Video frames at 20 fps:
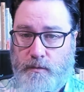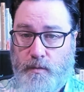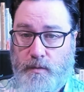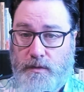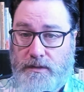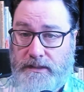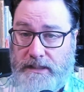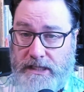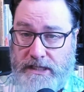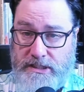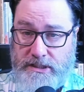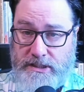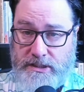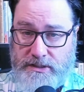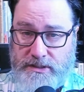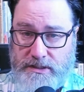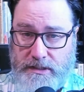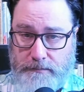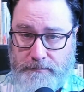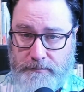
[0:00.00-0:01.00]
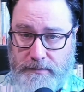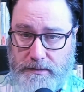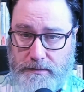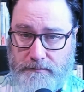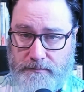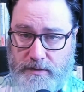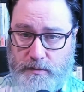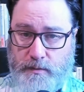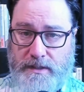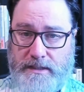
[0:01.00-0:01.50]
relationship
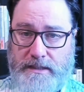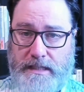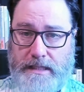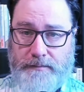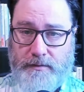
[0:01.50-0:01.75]
between the